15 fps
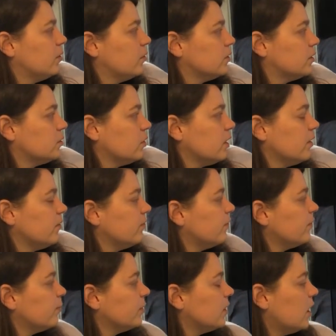sort of
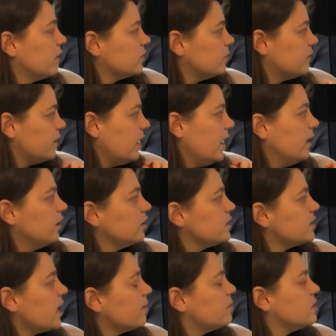belongs with the
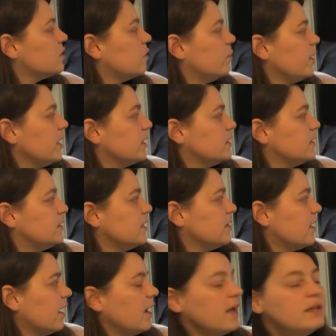intercept, so we can see
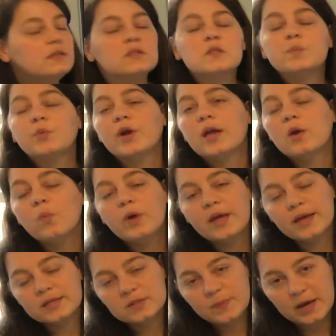that in spring we
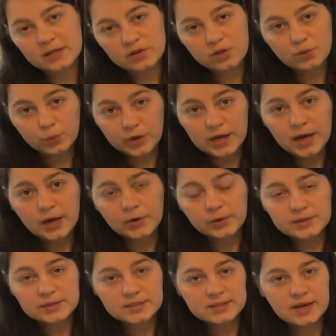expect
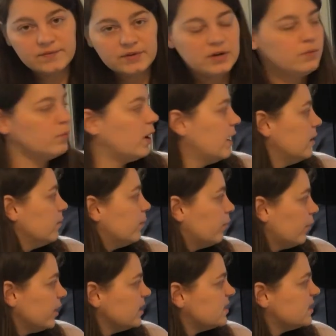
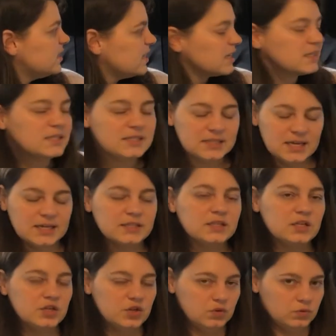371.66
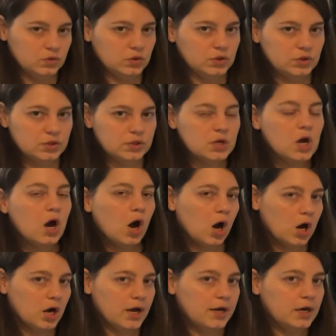users
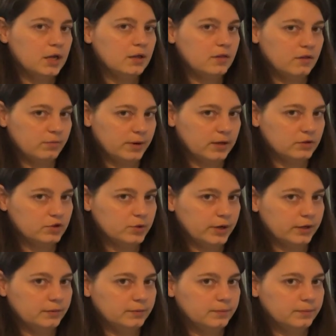on the rail trail.